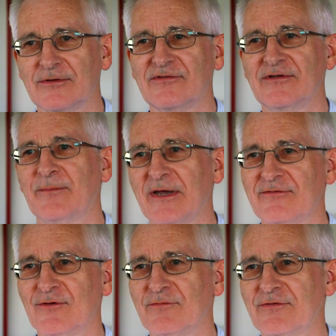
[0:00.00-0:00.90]
of consider
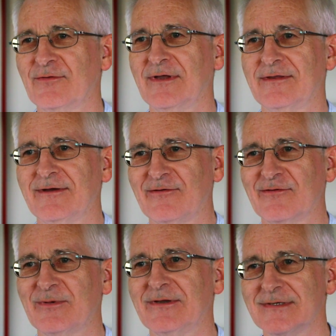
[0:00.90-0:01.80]
myself a string
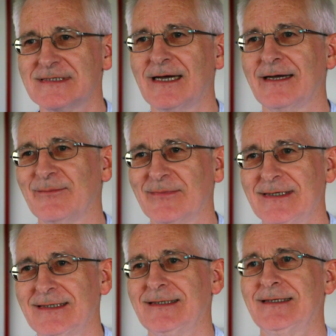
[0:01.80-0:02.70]
theorist, but at the time,
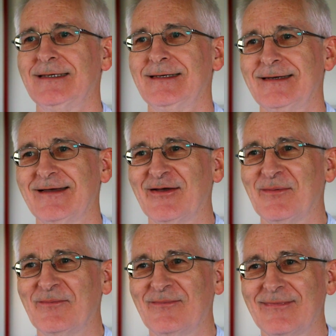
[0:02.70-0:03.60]

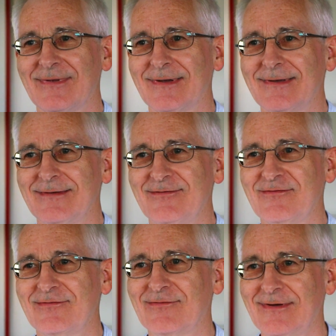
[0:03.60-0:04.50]
um,
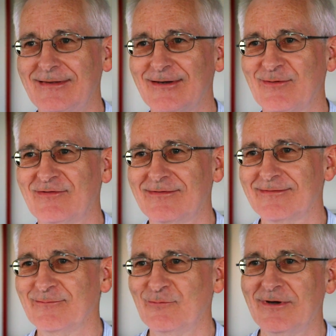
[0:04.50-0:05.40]
string
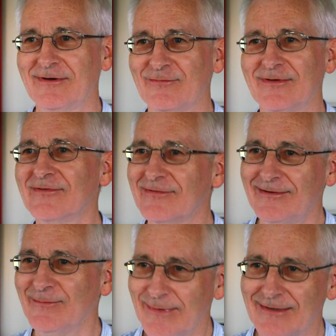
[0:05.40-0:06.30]
theorists wouldn't have
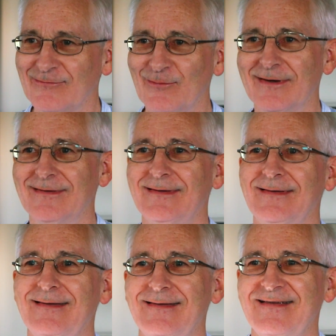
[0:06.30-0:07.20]
considered me as one,
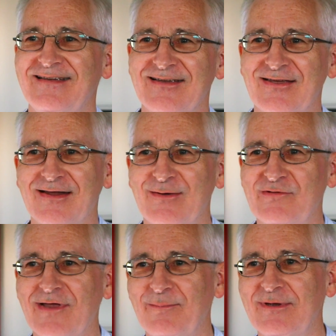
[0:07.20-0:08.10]
and I
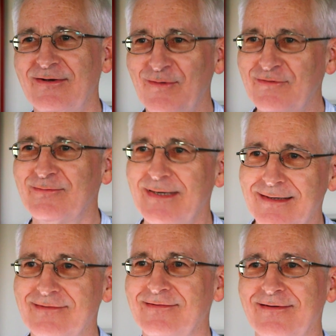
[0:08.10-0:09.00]
was happy not to be
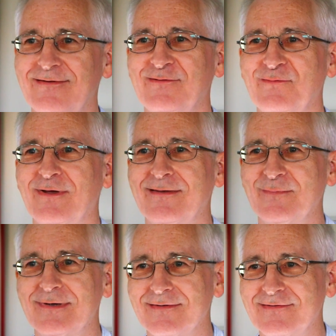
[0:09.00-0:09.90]
considered as one
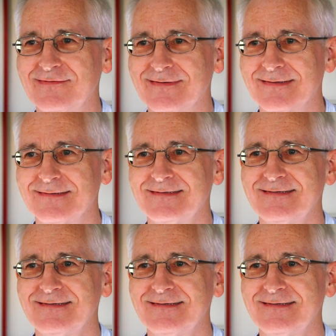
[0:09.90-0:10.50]
because uh,